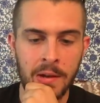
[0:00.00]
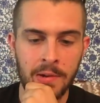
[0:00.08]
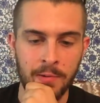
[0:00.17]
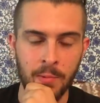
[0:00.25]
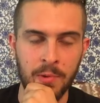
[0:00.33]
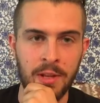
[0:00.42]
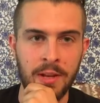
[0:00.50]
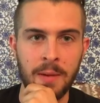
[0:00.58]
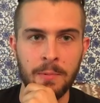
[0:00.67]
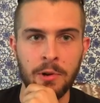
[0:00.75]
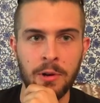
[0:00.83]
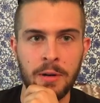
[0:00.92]
somewhere in that
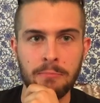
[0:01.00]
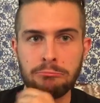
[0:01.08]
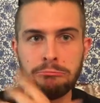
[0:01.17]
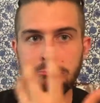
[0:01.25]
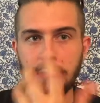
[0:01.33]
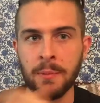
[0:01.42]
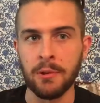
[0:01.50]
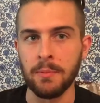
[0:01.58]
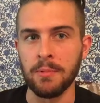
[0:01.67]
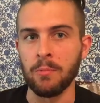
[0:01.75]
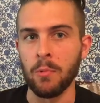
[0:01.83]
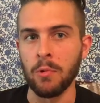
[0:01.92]
neighborhood, maybe a little bit